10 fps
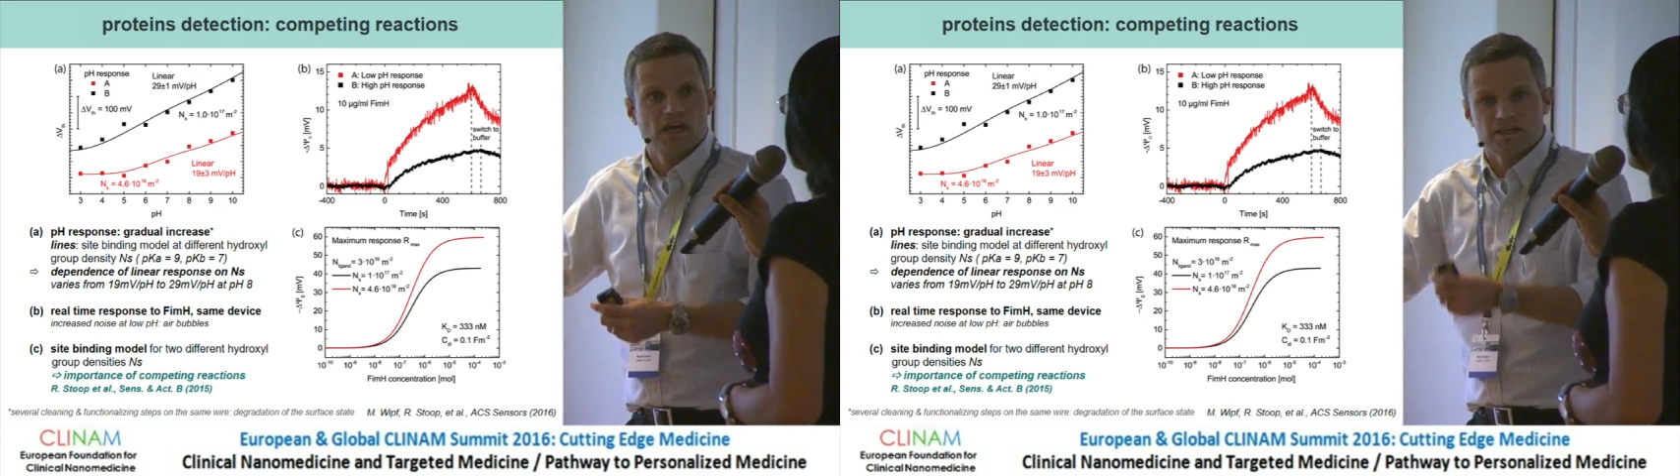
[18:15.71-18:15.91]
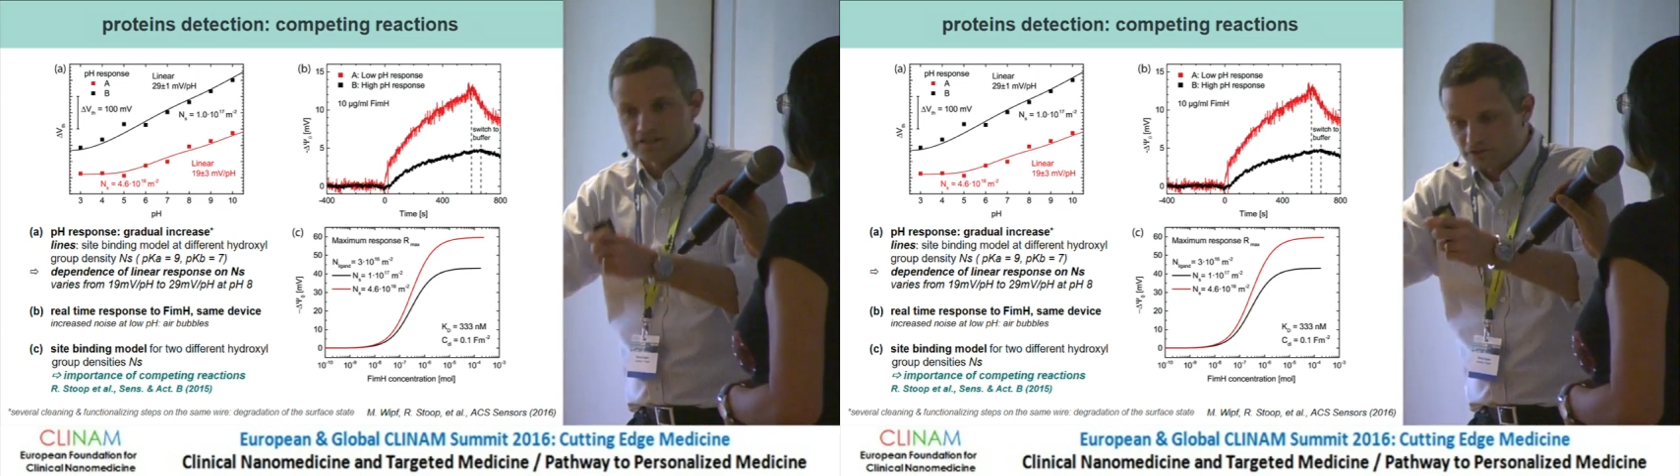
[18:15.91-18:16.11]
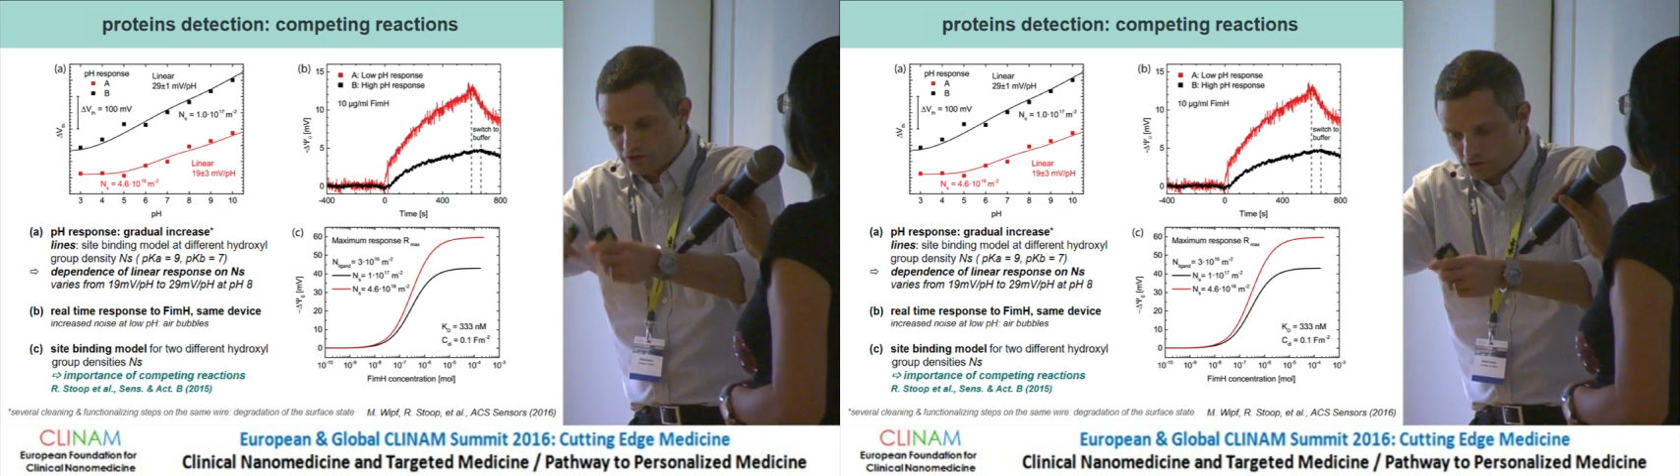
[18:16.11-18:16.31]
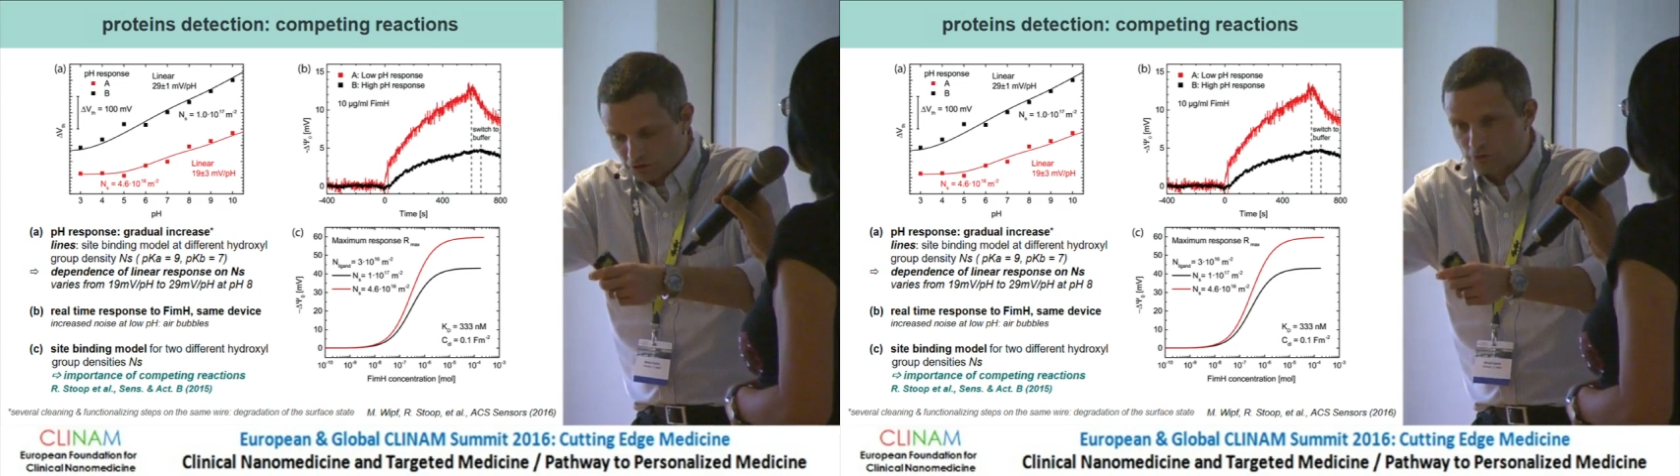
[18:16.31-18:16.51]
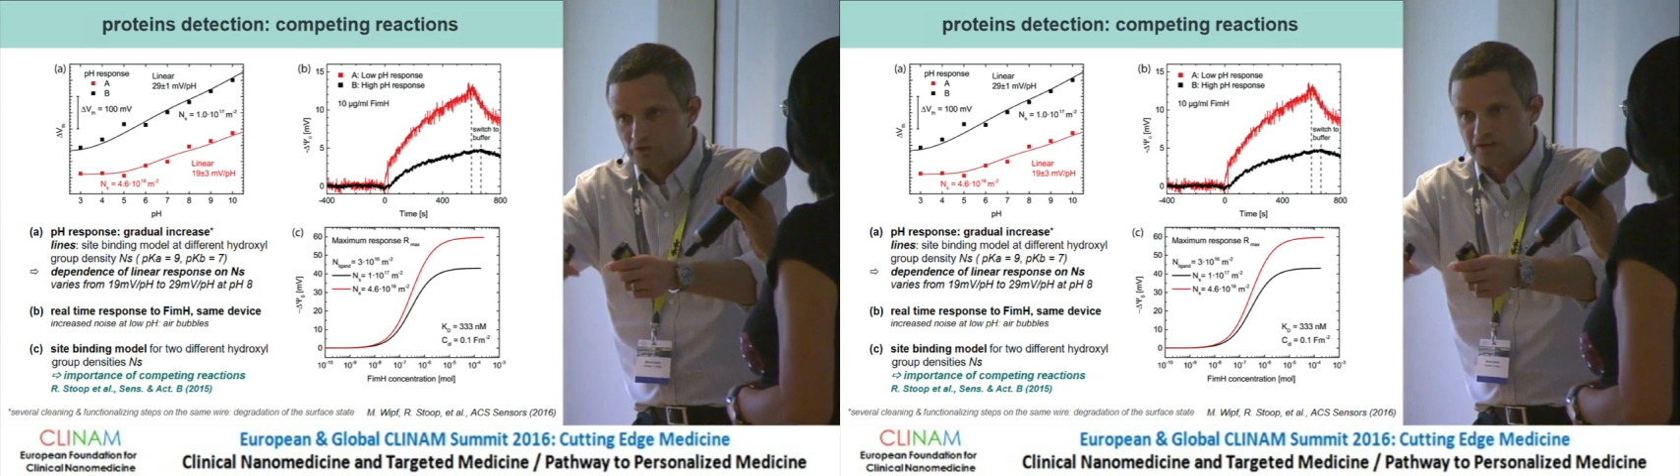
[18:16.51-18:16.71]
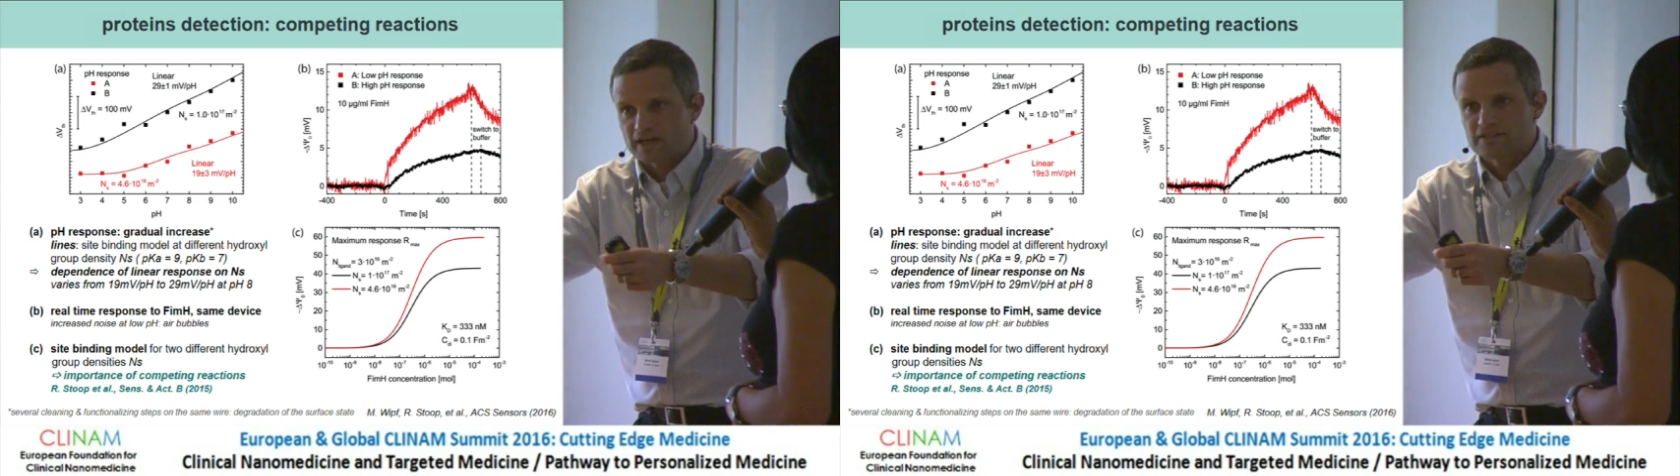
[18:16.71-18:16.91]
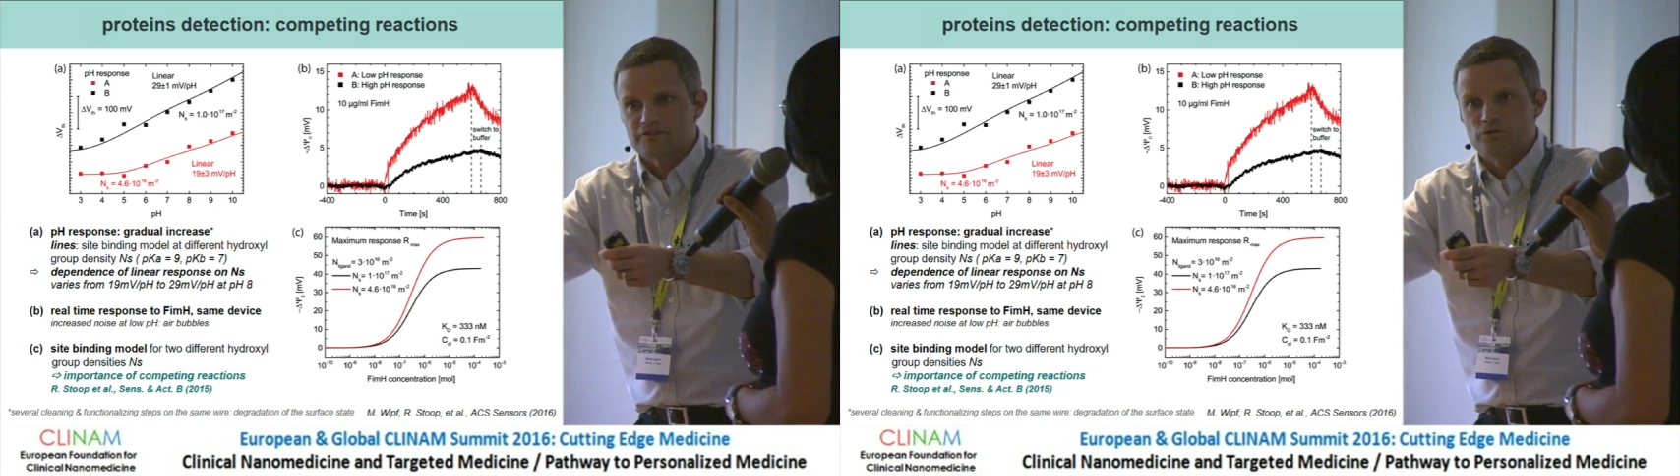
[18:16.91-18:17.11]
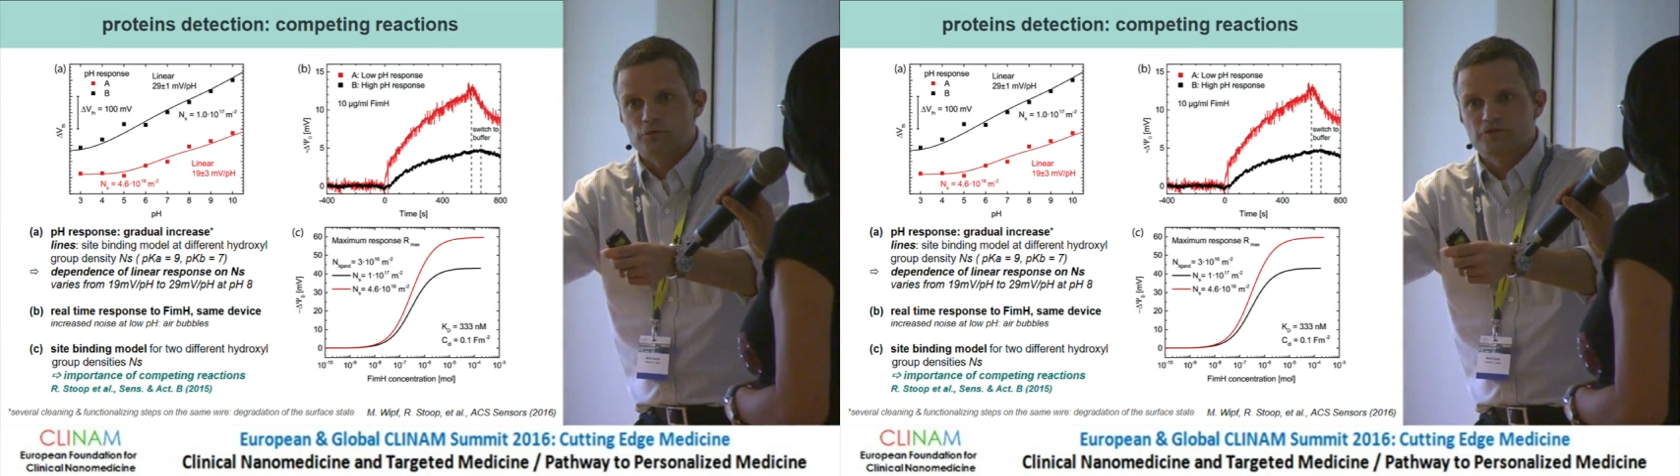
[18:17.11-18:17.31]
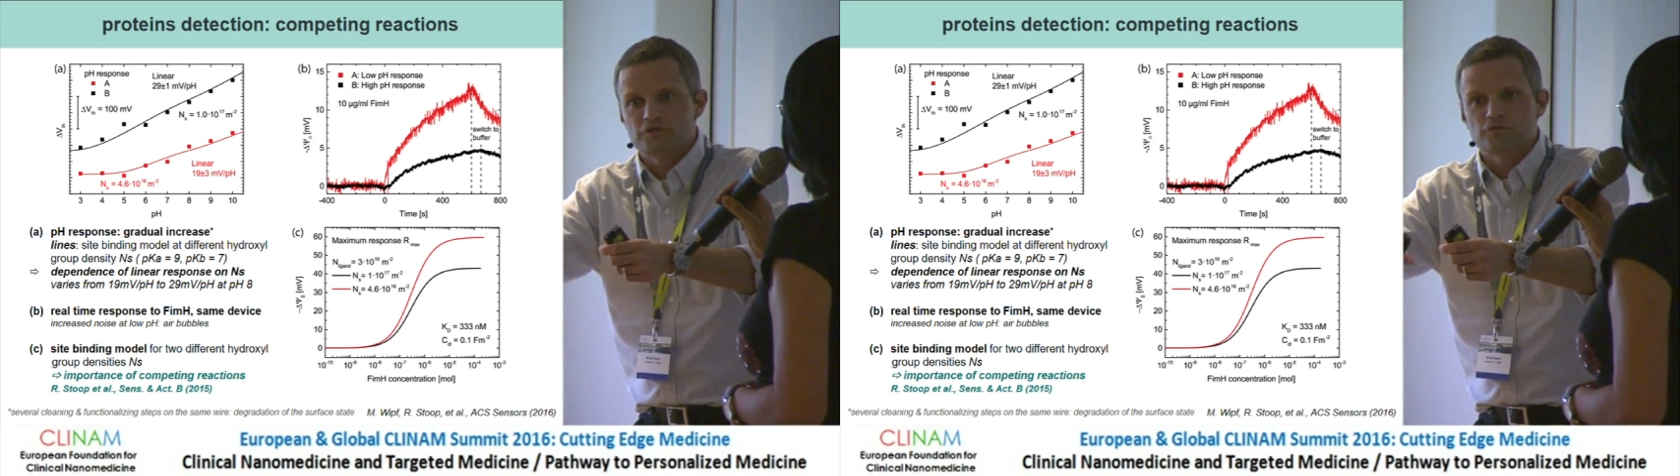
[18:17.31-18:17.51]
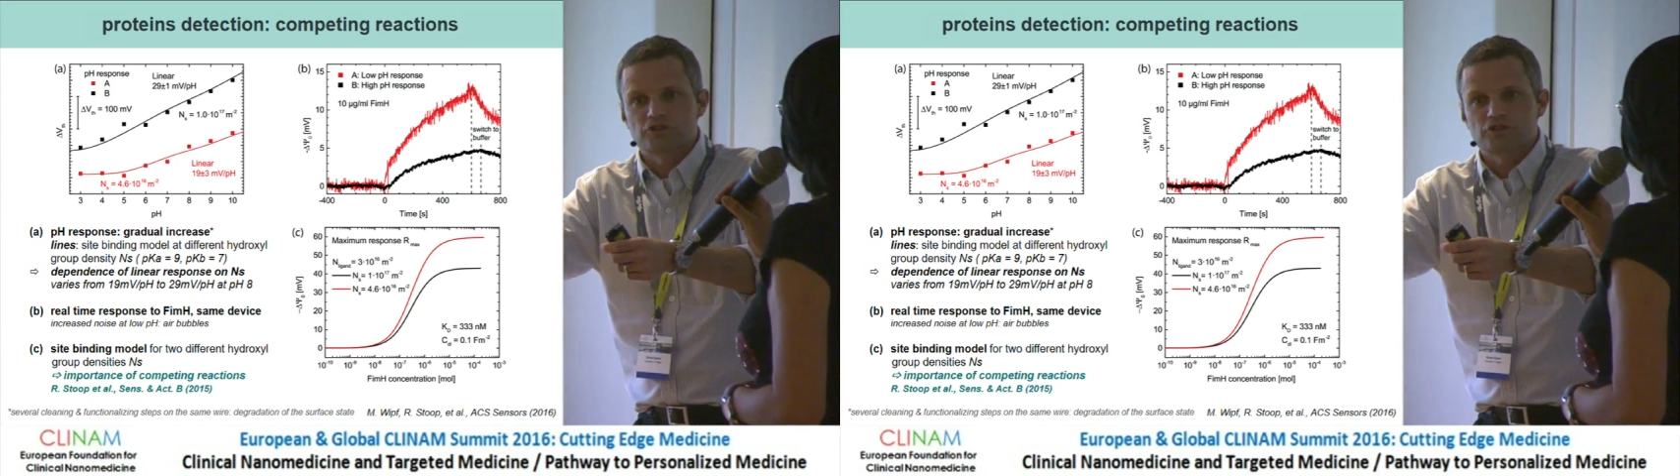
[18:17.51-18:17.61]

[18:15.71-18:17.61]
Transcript: And this is just the number of active groups